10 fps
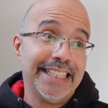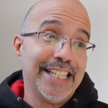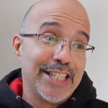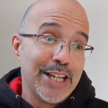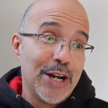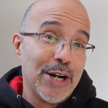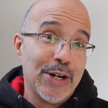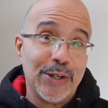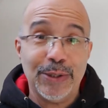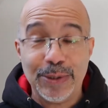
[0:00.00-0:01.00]

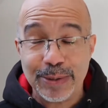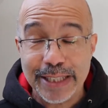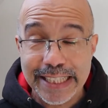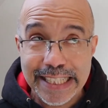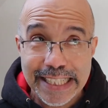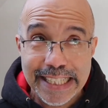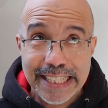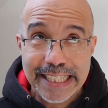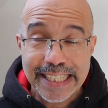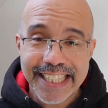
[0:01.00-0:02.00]
So,
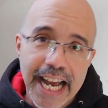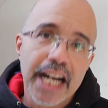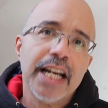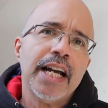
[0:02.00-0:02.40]
yeah.